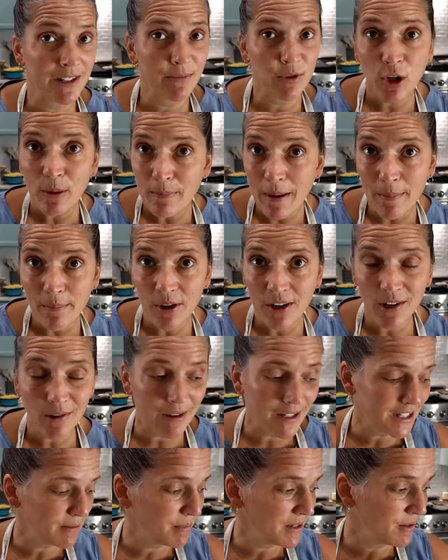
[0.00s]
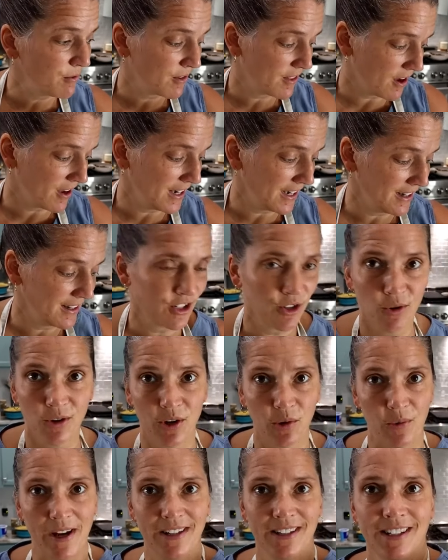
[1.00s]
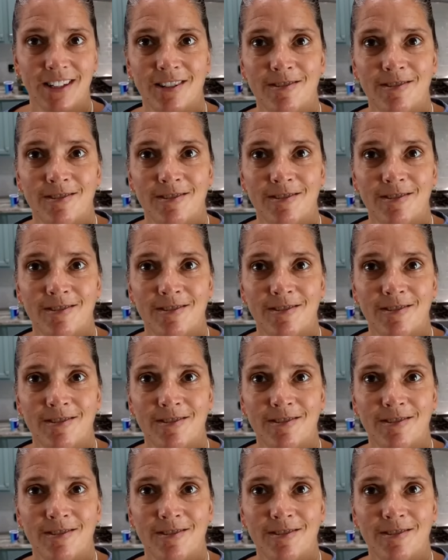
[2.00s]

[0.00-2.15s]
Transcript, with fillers: I want some green pepper in a recipe without any of this going to